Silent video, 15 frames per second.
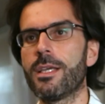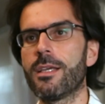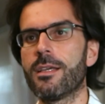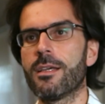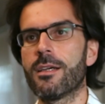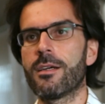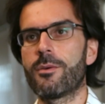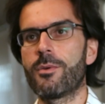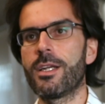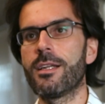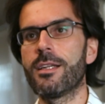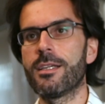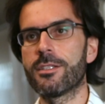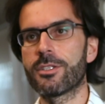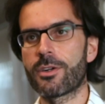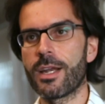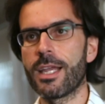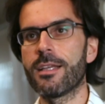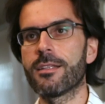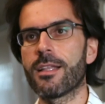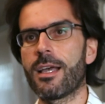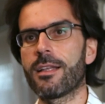be really
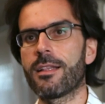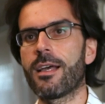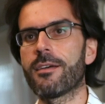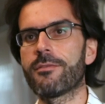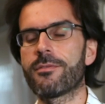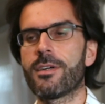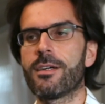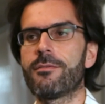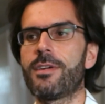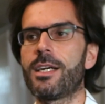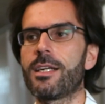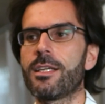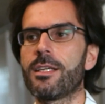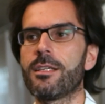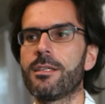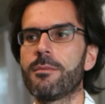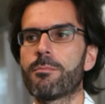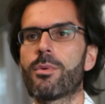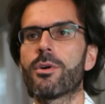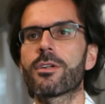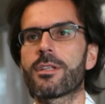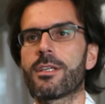trained and have very
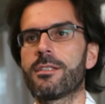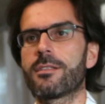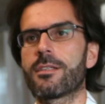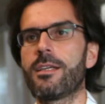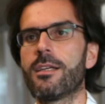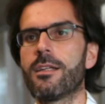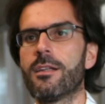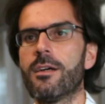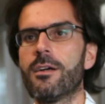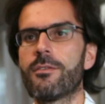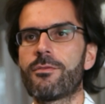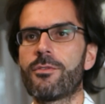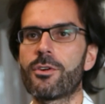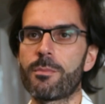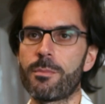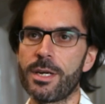important skill for